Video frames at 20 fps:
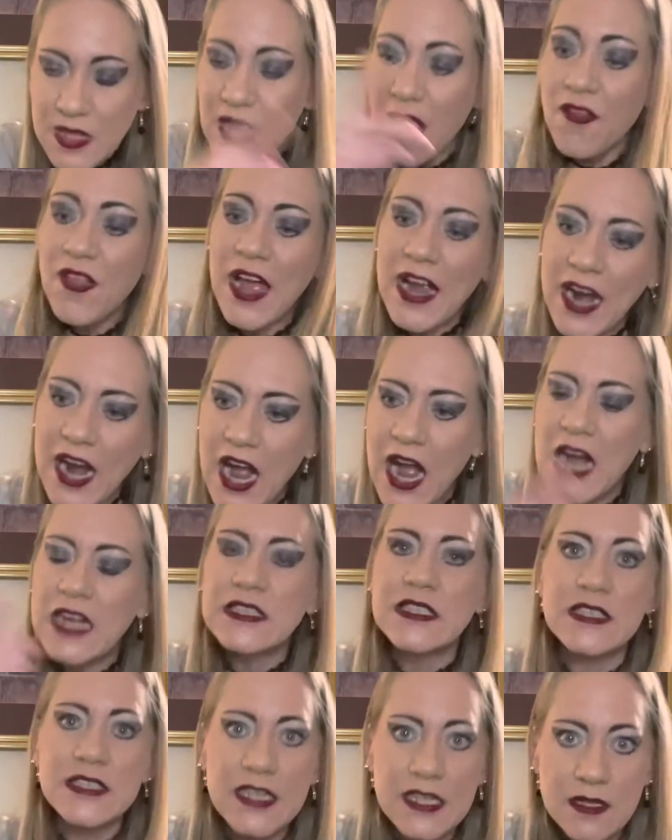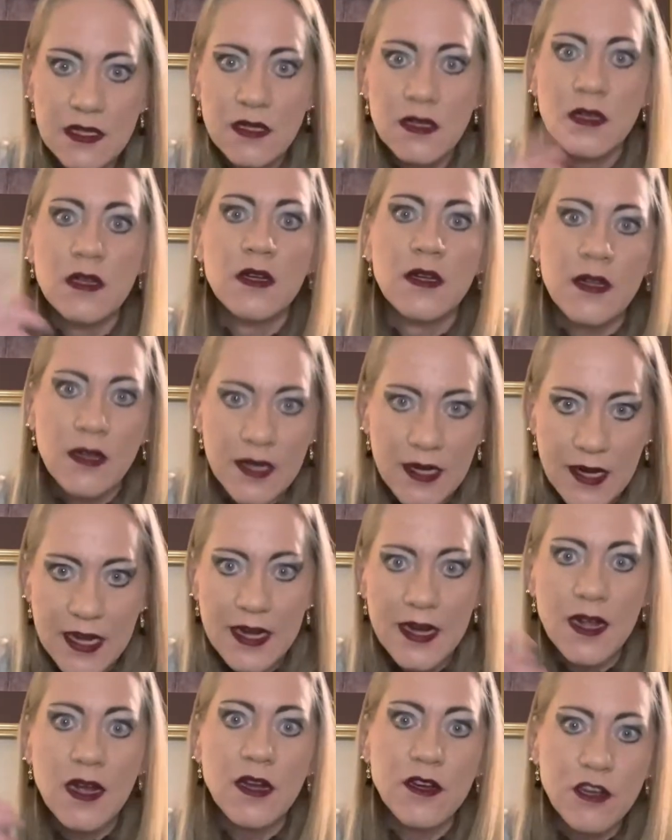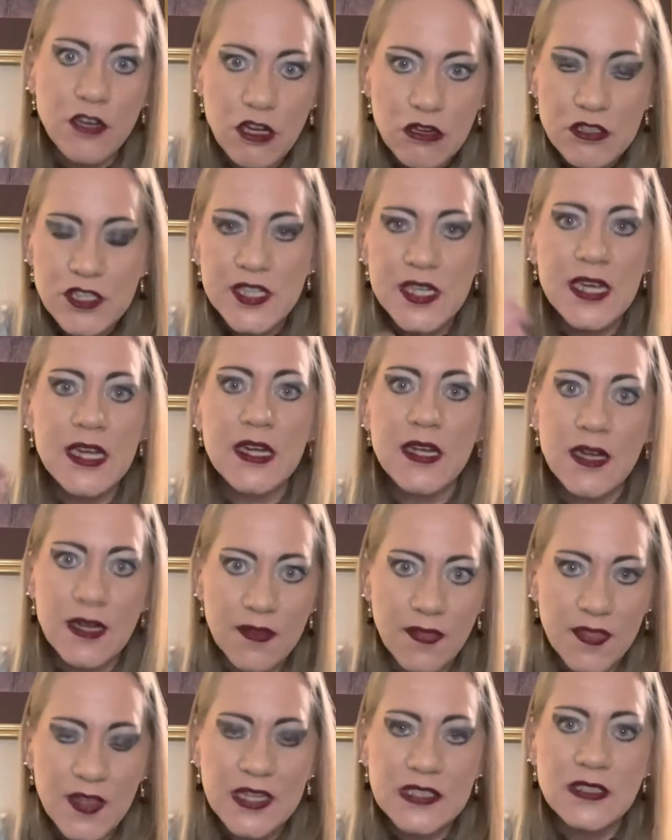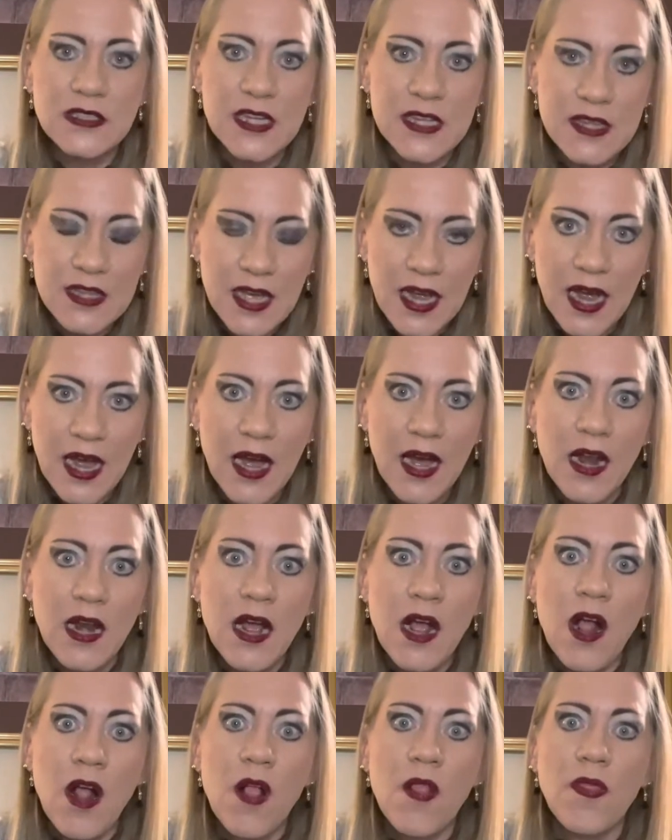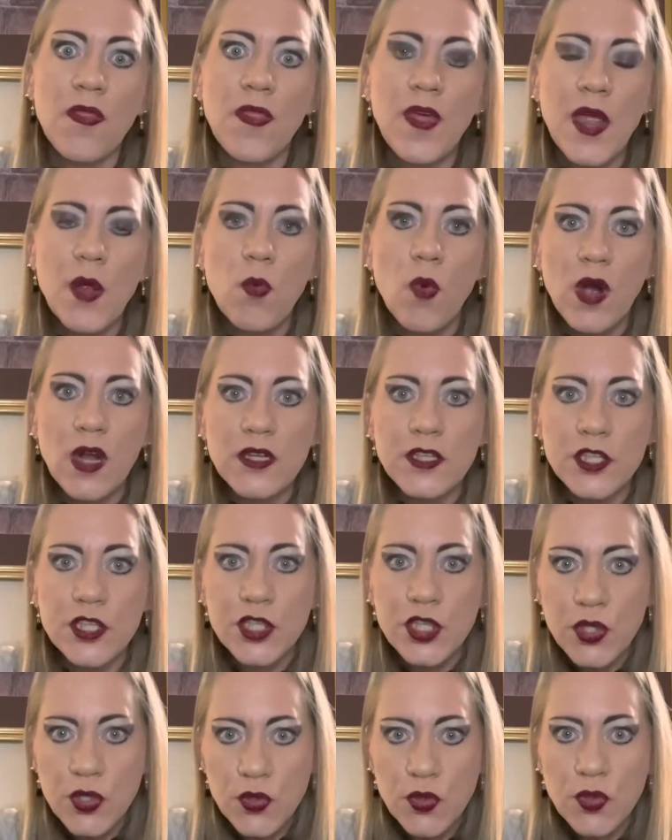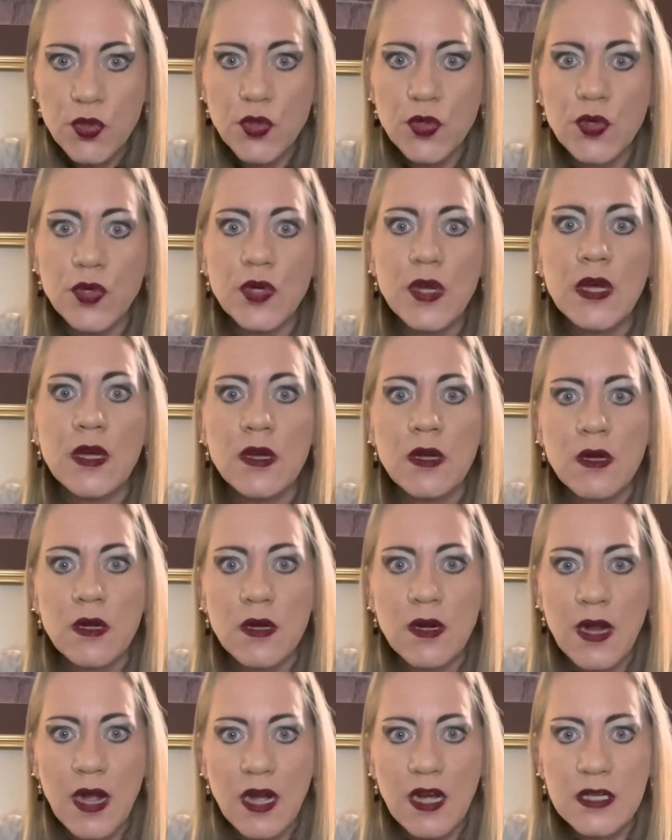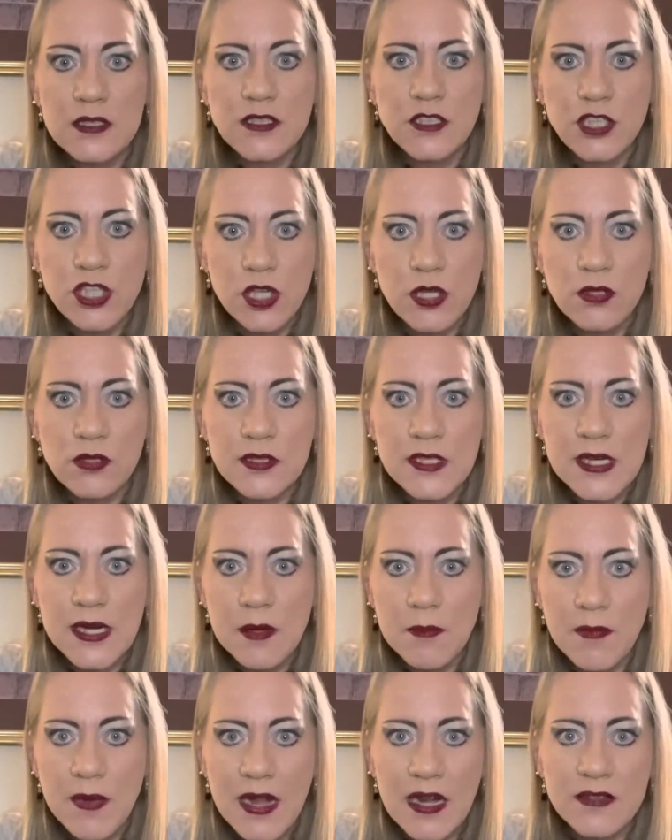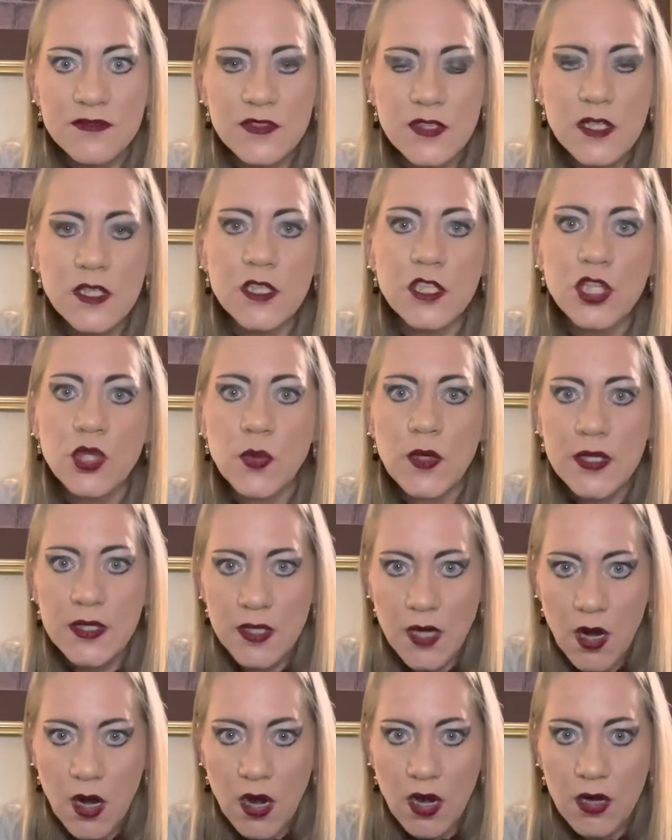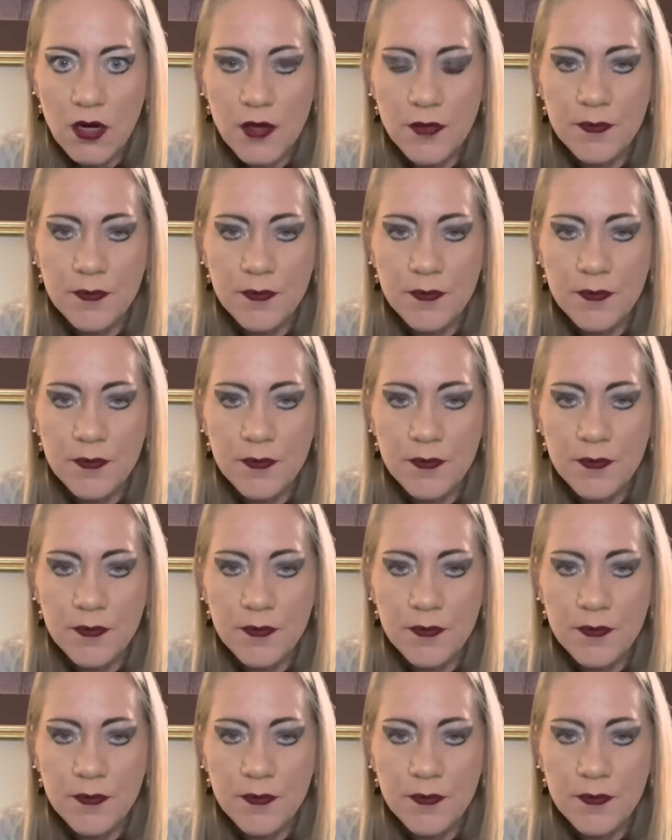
that constant getting under your skin and things like that. They want to turn God's chosen empath into a narc.